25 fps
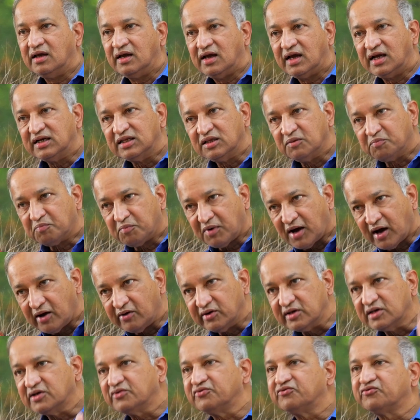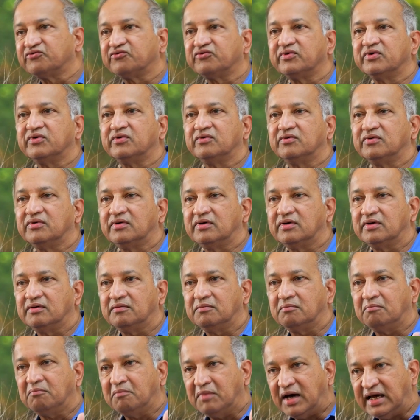and the power of
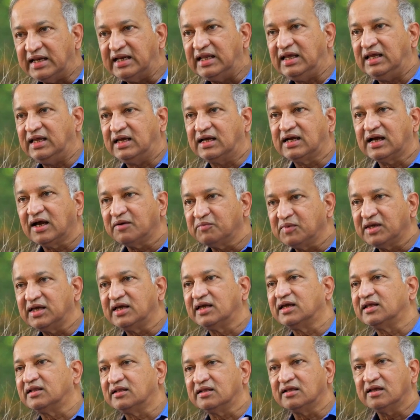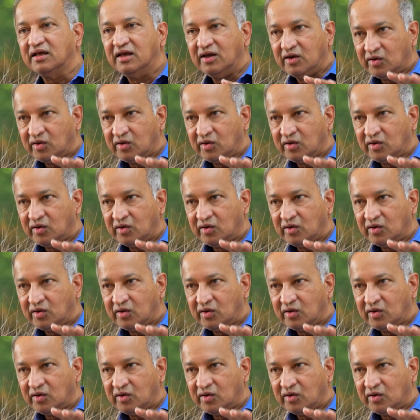money coming in